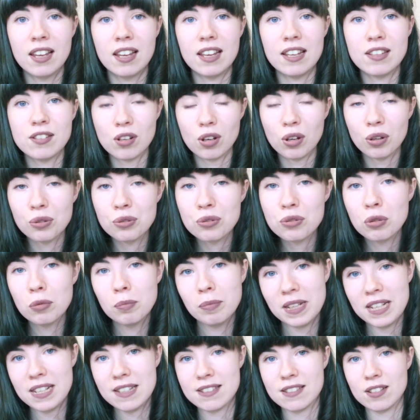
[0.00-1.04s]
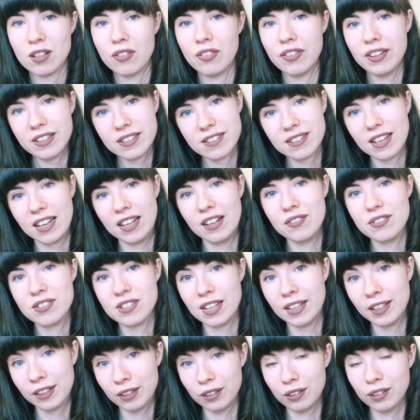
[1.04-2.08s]
is also based on this kind of
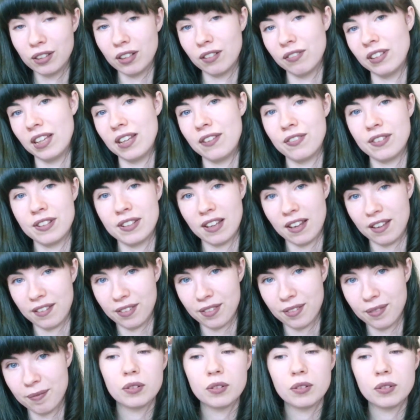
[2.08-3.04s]
cycle of life and death.